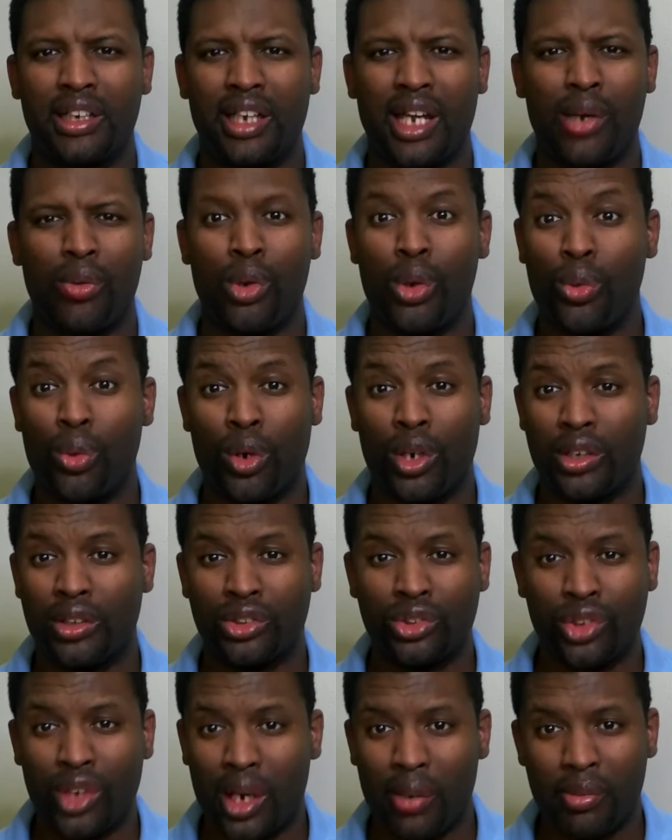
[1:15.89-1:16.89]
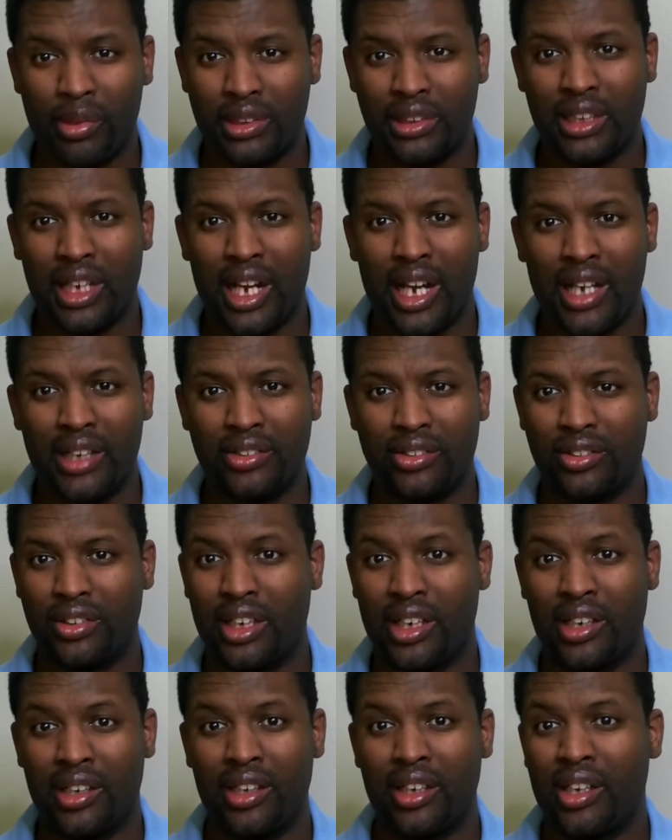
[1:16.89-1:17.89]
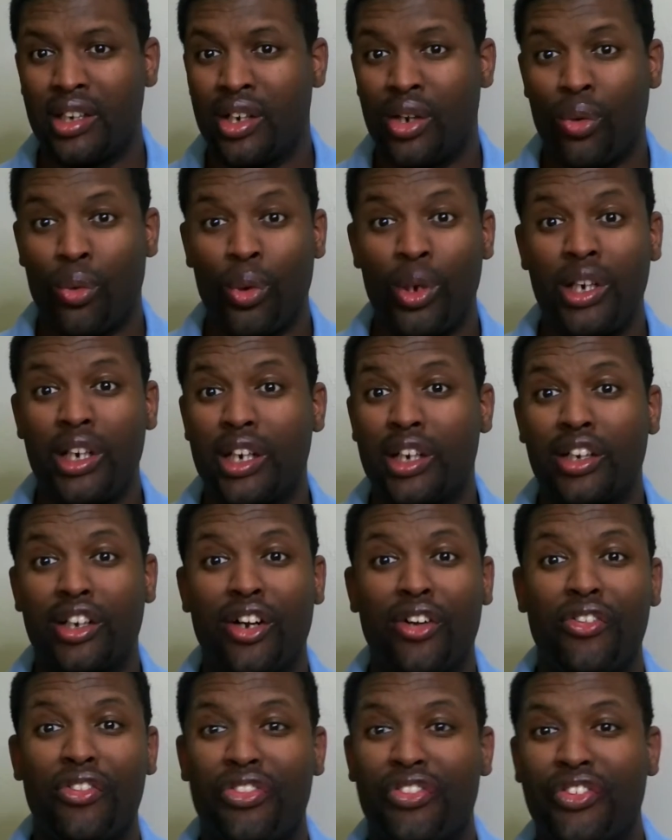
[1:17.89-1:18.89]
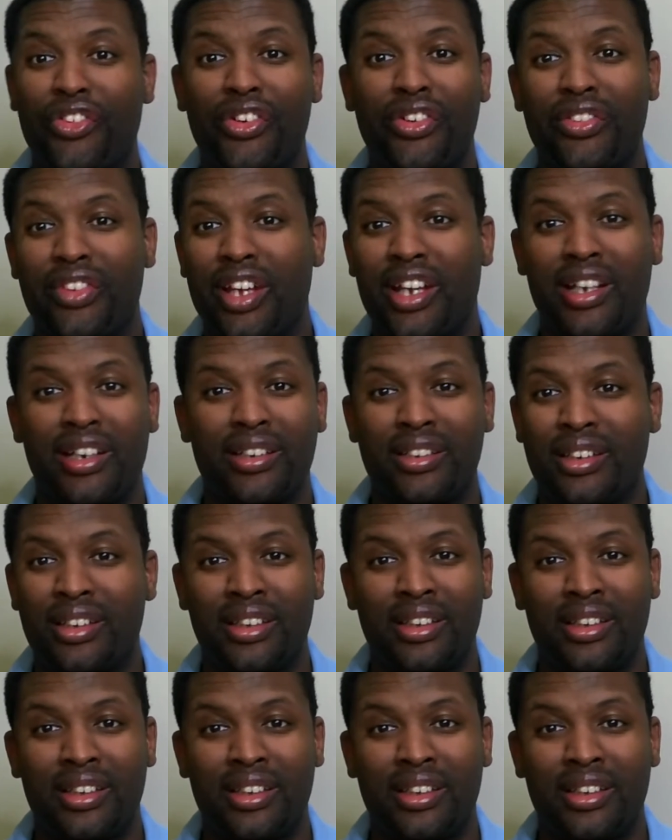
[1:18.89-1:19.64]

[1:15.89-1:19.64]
like we weren't traumatized or that we didn't go through that